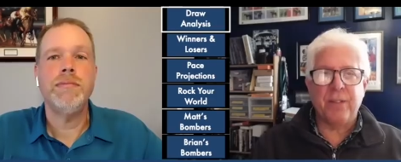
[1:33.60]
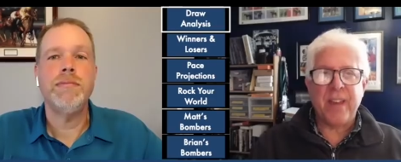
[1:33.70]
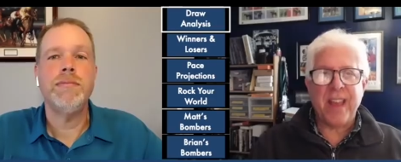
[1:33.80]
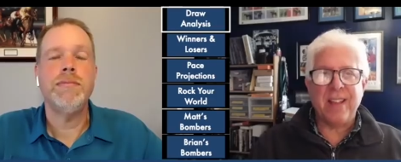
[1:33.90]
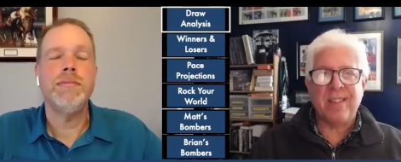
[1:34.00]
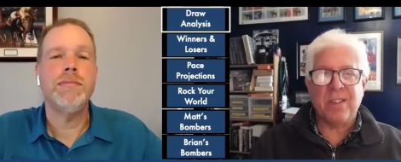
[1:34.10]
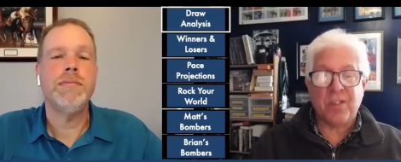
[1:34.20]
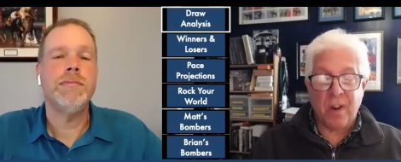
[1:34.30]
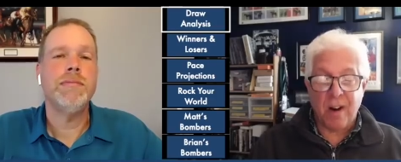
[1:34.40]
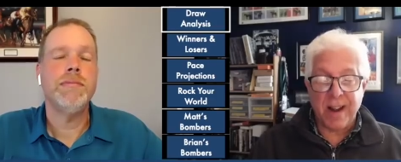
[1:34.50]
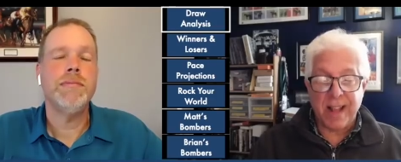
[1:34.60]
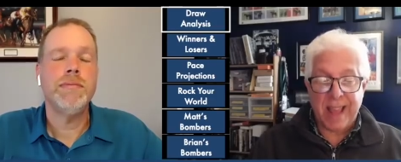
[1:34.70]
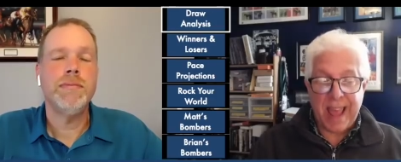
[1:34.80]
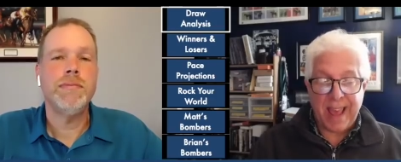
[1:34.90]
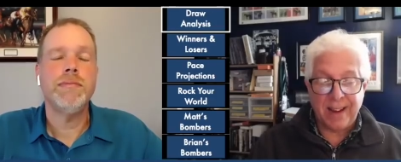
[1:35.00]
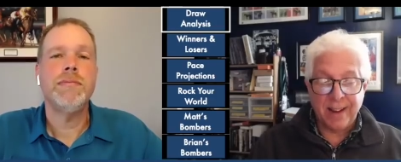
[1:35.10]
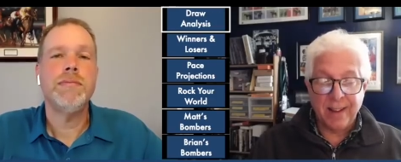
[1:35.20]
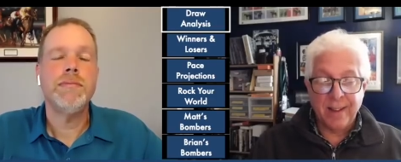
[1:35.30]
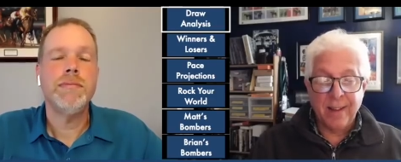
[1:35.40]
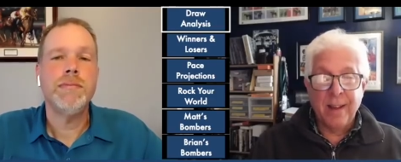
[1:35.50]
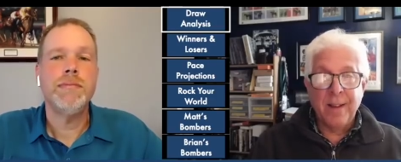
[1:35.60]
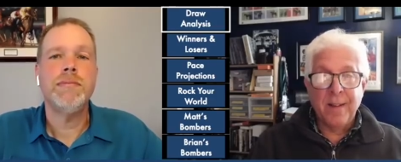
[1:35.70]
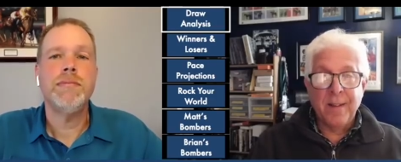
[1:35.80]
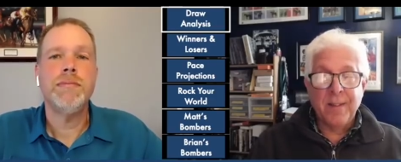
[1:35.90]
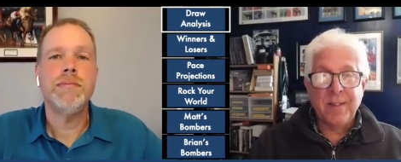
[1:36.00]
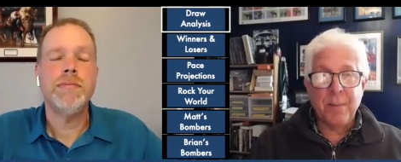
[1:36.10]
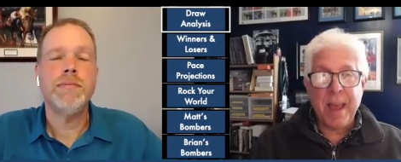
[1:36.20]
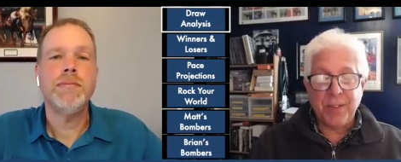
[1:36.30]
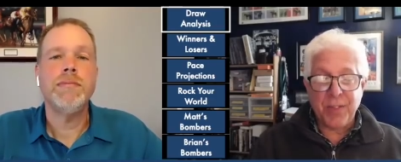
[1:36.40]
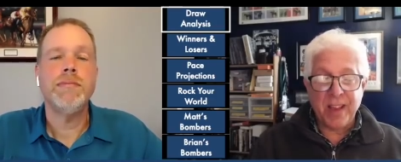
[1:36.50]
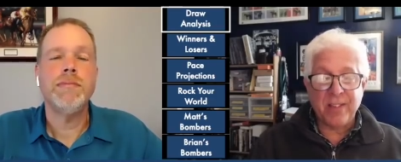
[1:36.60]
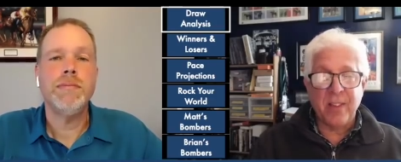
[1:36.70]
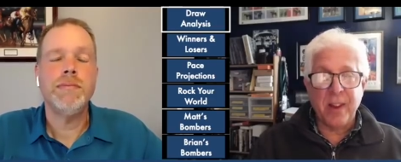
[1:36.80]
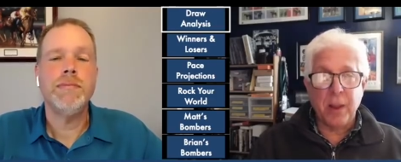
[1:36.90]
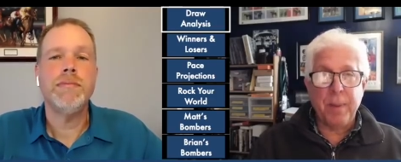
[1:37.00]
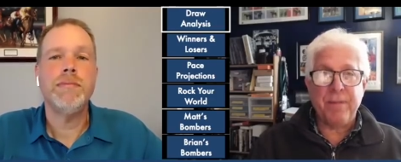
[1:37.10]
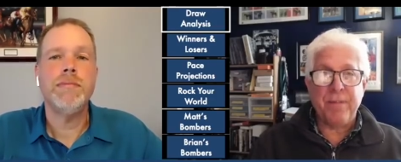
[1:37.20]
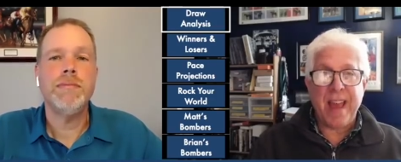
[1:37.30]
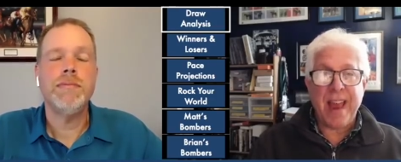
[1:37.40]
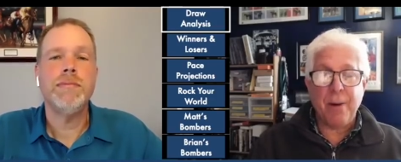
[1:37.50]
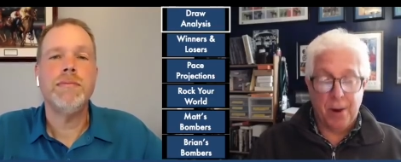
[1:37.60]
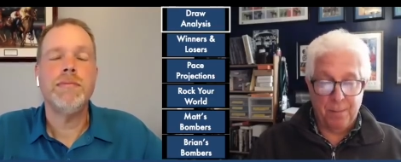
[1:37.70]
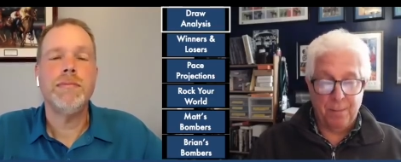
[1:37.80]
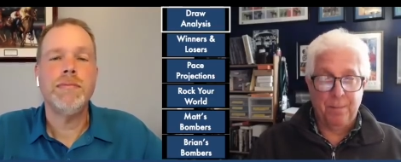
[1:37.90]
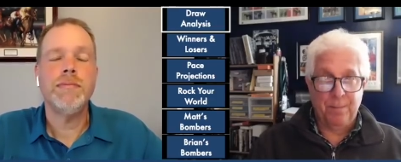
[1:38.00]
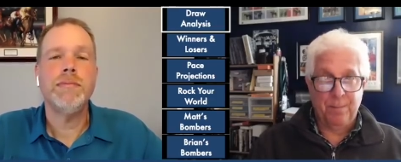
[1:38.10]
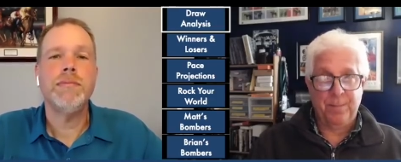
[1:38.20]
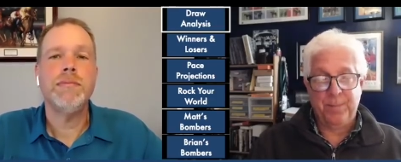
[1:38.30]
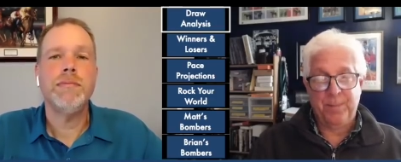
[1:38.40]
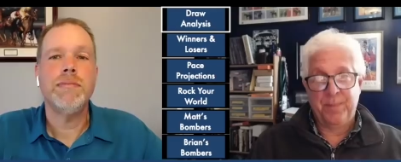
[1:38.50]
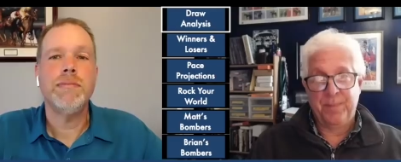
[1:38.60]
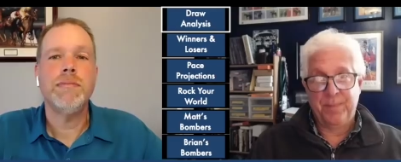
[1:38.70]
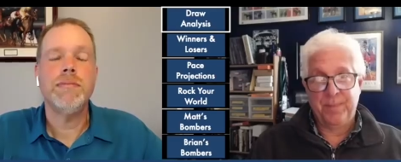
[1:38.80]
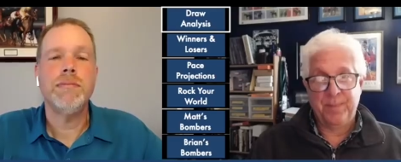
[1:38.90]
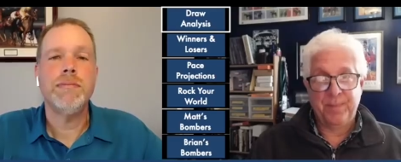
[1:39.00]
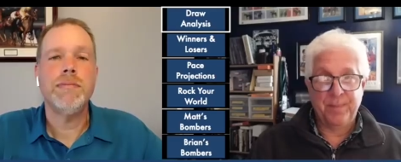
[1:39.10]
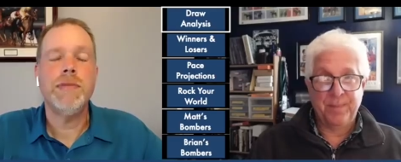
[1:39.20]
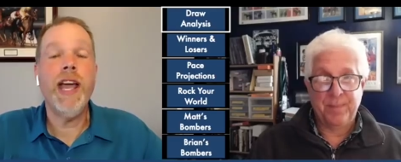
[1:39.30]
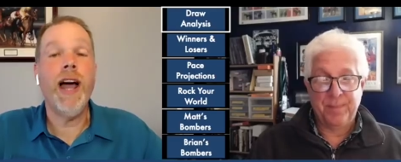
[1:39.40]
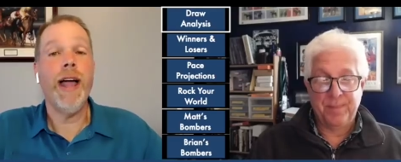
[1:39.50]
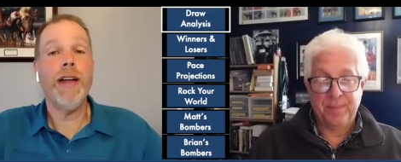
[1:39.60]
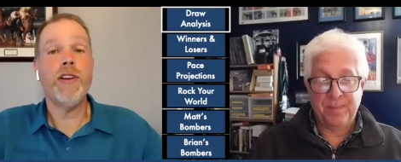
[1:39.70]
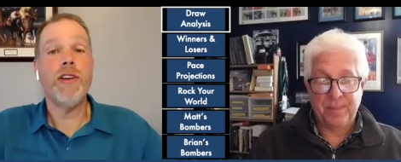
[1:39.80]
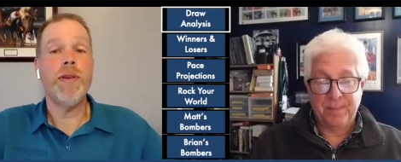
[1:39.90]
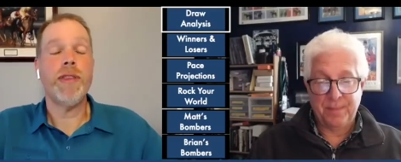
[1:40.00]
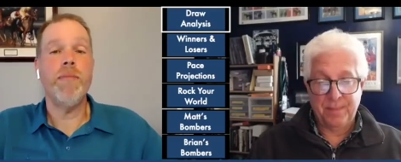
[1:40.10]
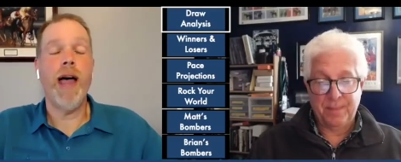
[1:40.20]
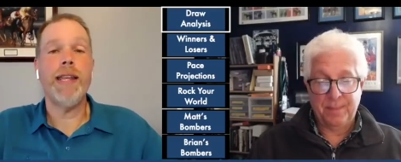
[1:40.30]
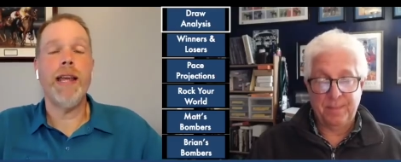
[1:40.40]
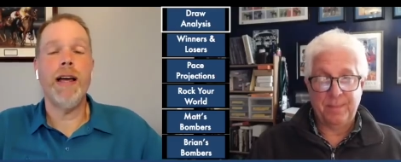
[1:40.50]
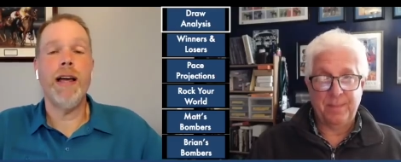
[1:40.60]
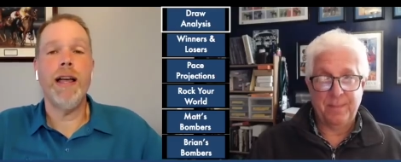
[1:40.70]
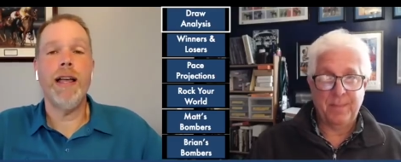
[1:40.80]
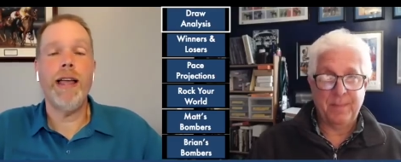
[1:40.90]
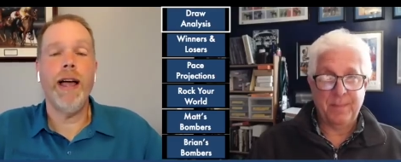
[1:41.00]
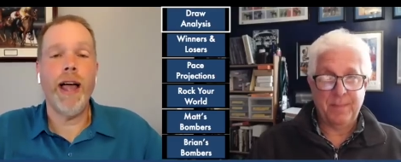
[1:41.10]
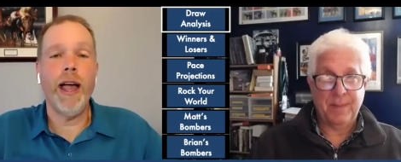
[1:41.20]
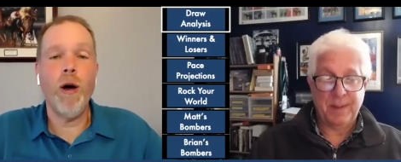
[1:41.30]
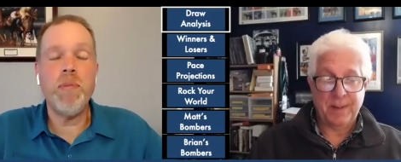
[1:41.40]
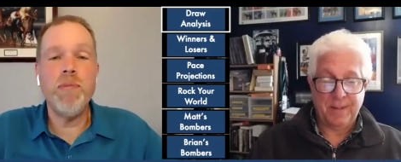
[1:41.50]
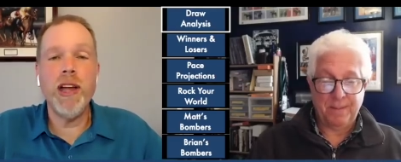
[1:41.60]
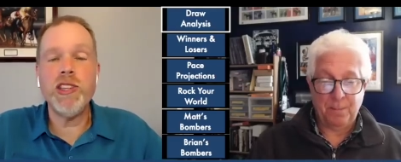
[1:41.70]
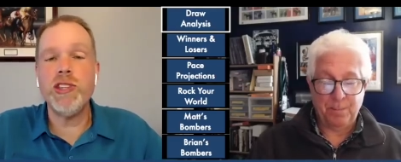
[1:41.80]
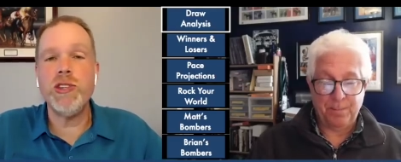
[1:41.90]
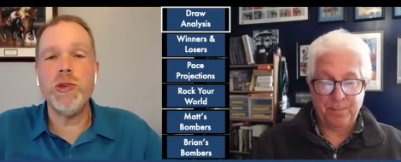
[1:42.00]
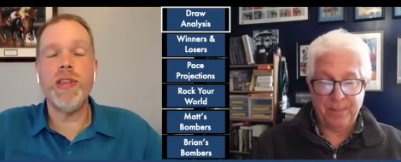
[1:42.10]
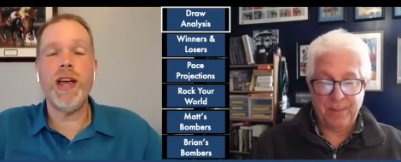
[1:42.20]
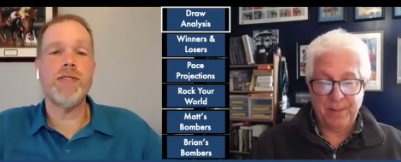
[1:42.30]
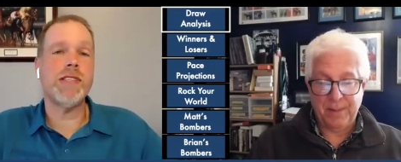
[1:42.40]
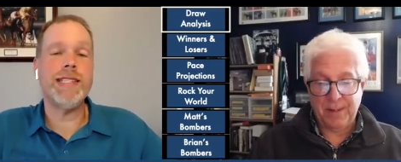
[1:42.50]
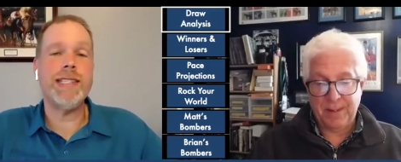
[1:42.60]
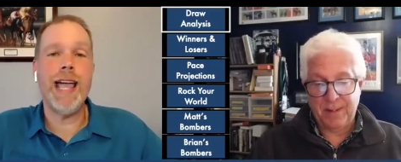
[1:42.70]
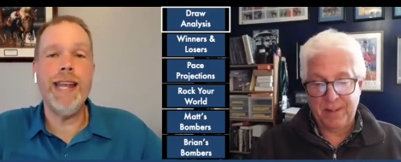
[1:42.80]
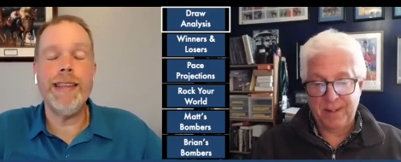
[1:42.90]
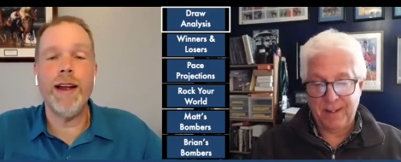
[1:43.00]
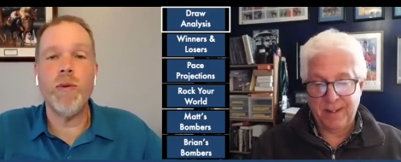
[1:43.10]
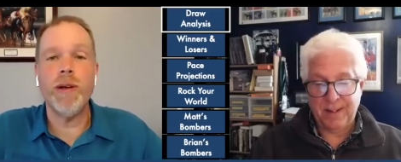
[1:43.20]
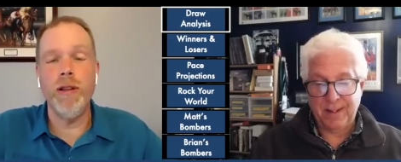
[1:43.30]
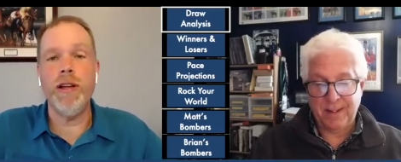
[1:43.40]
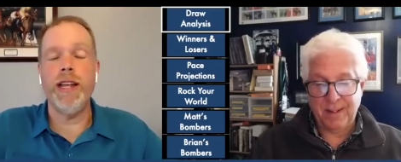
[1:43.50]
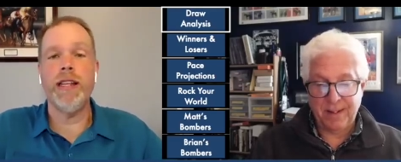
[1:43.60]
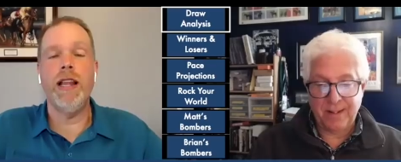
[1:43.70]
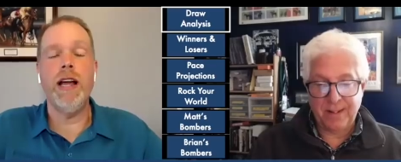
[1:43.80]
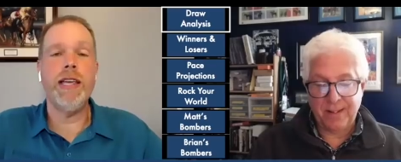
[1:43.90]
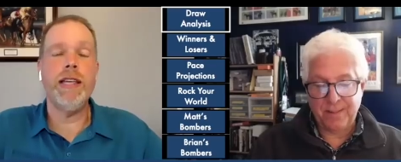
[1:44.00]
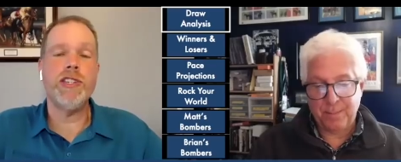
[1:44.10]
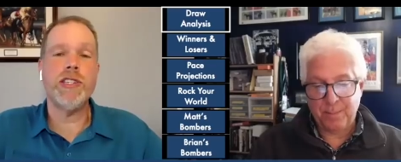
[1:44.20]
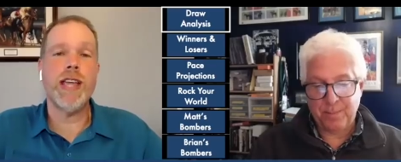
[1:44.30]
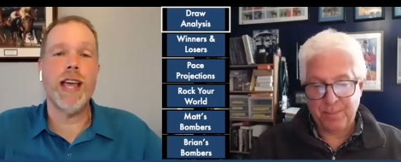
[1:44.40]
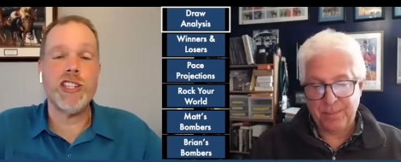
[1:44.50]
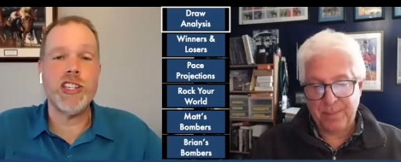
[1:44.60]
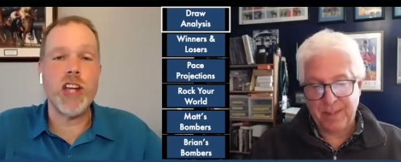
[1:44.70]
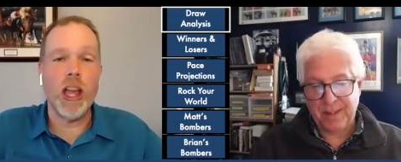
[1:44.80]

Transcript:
Speaker 1: fancy starting gate to make things a little bit fairer.
Speaker 2: Yeah, I agree with you, Matt. Uh, I, I, hope you mentioned 2010 in there when Lookin At Lucky just got shut